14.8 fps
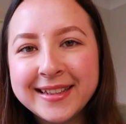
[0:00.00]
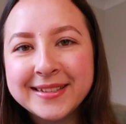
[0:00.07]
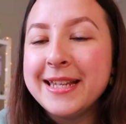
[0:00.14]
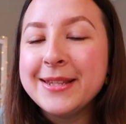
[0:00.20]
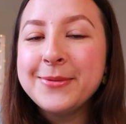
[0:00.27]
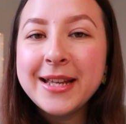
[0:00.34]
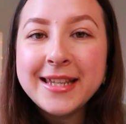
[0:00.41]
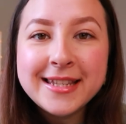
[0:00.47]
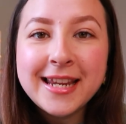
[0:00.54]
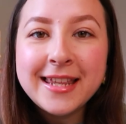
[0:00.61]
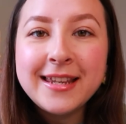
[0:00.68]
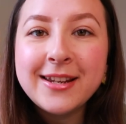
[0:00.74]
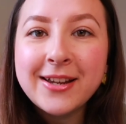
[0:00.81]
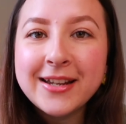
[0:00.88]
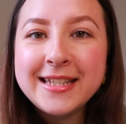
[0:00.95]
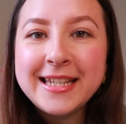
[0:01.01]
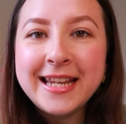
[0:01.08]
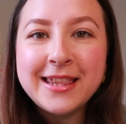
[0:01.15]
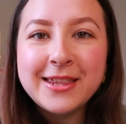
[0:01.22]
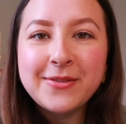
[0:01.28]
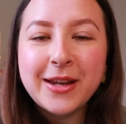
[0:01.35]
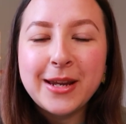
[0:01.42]
It's Wednesday the
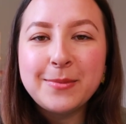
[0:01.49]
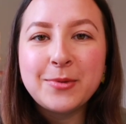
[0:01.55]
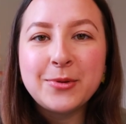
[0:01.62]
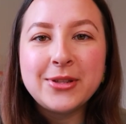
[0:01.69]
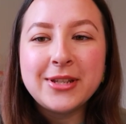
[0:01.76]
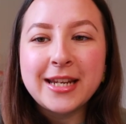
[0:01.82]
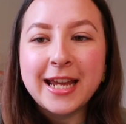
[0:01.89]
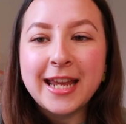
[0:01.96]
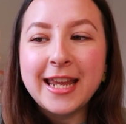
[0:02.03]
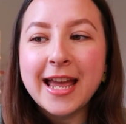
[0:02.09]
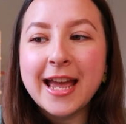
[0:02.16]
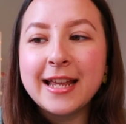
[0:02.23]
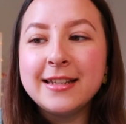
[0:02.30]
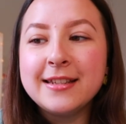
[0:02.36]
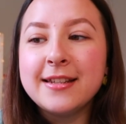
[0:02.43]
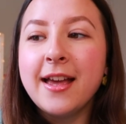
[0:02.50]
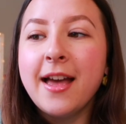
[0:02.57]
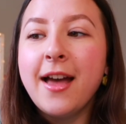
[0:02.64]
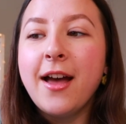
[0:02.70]
19th of April today, and